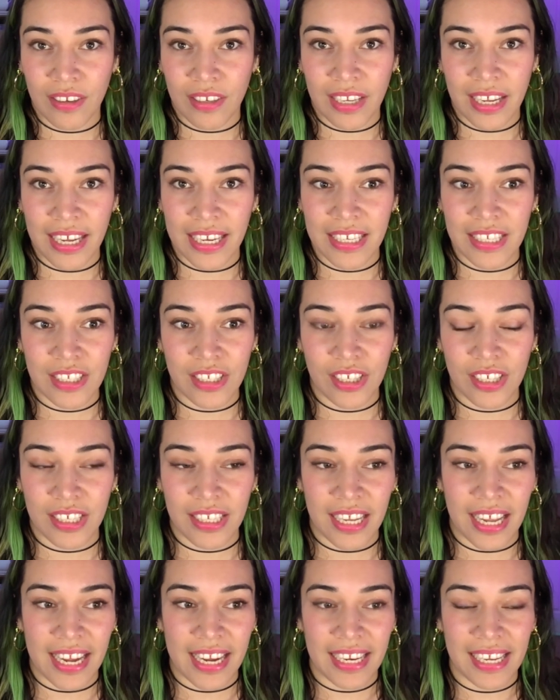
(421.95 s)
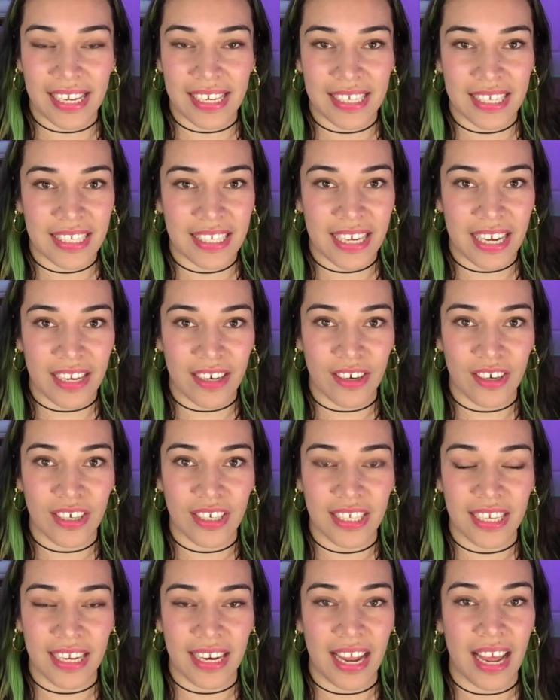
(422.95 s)
lines look like. Like,
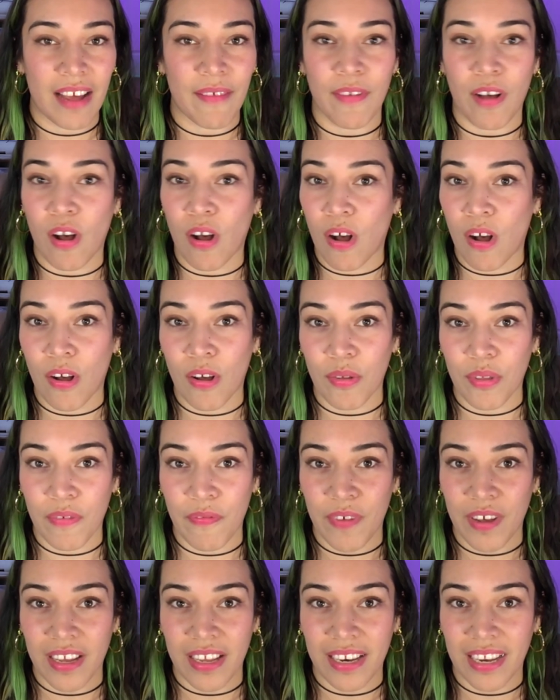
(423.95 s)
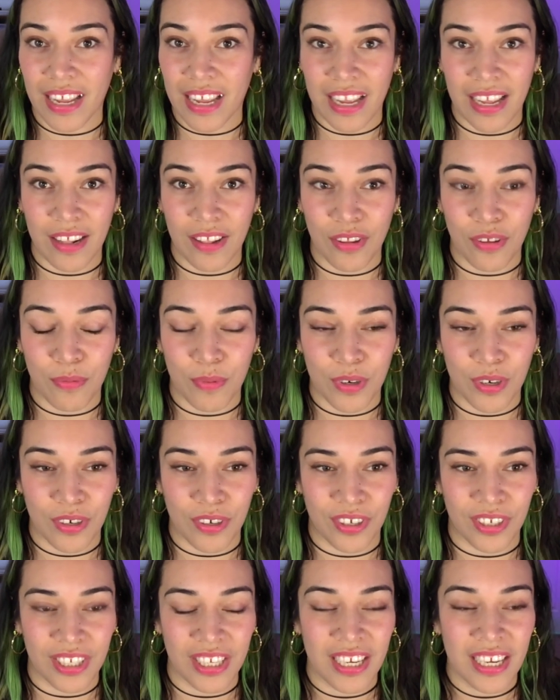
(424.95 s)
designers can have all the fun in the
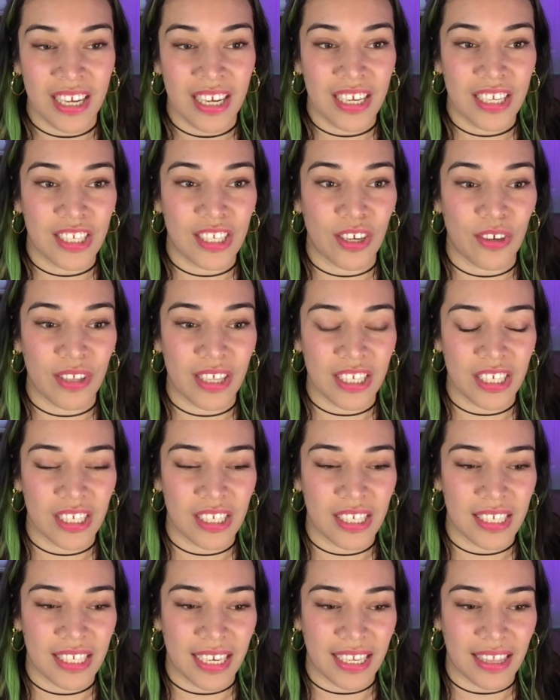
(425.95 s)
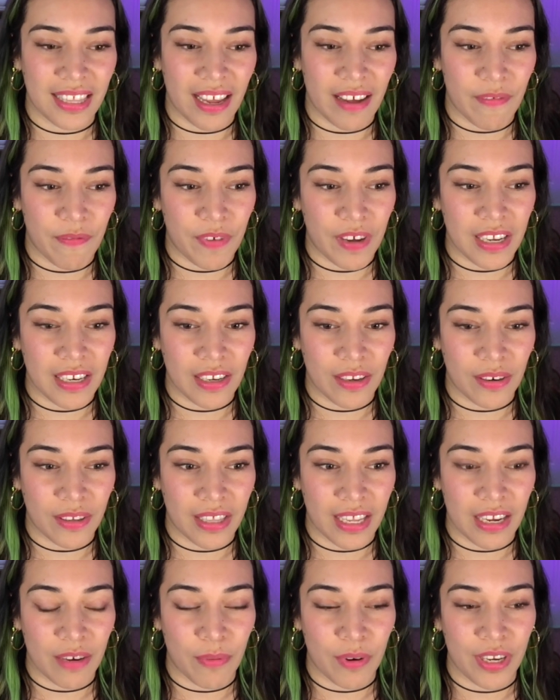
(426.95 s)
world. So this is just like that fun little
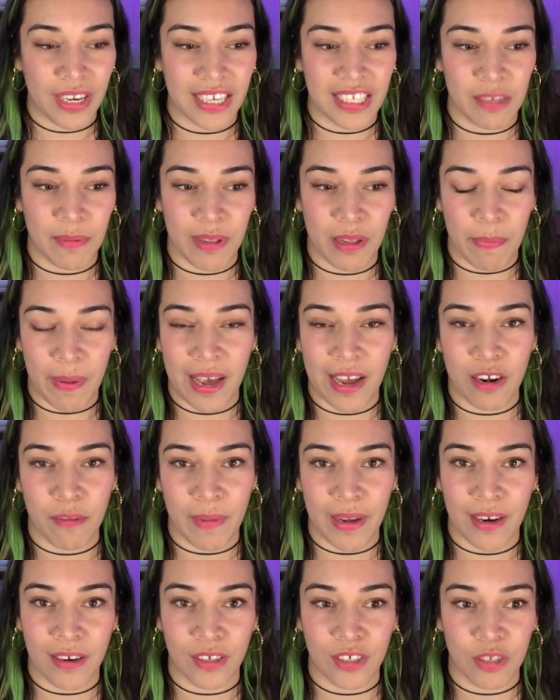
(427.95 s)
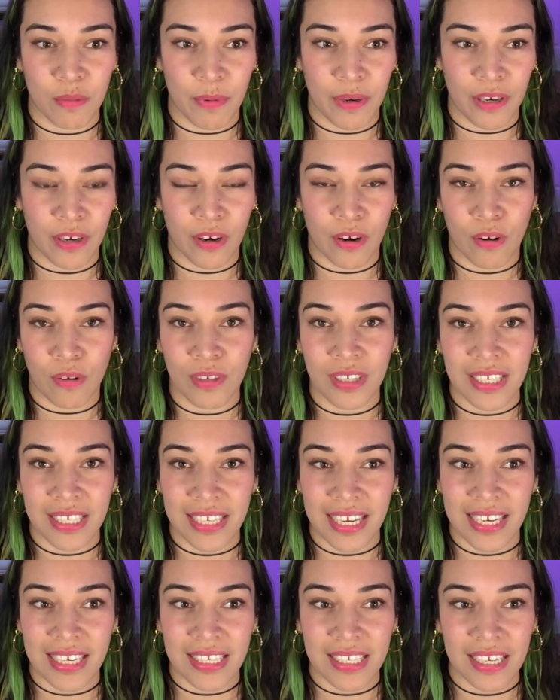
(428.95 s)
thing where you get to be the pattern maker to bring your own
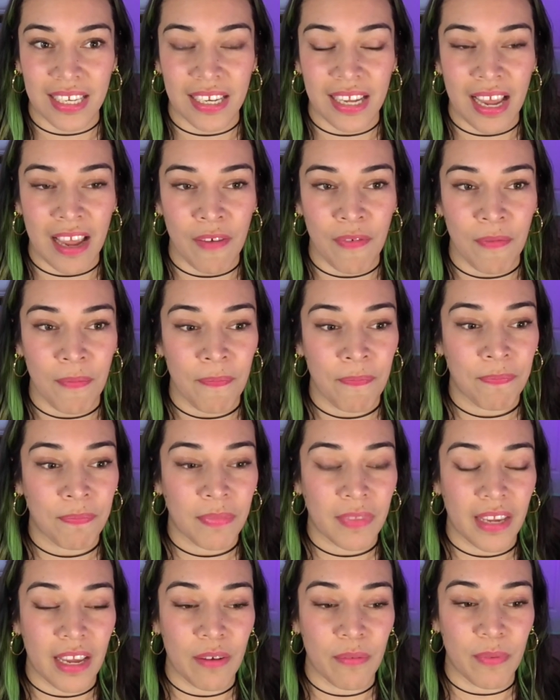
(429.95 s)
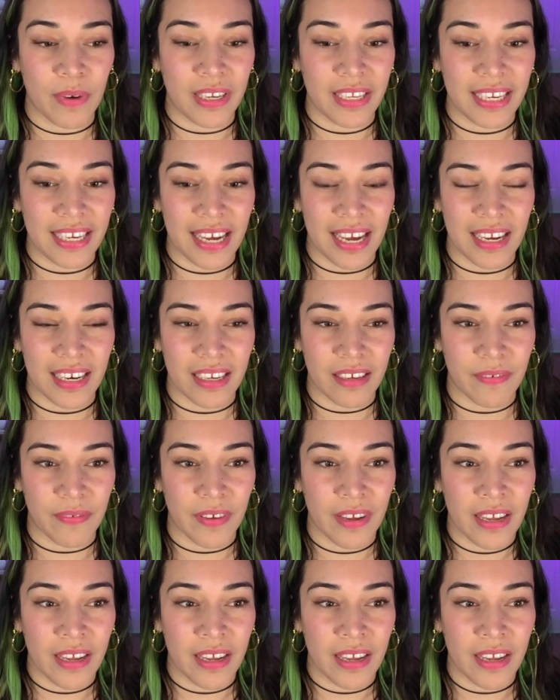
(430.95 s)
designs to life and really kind of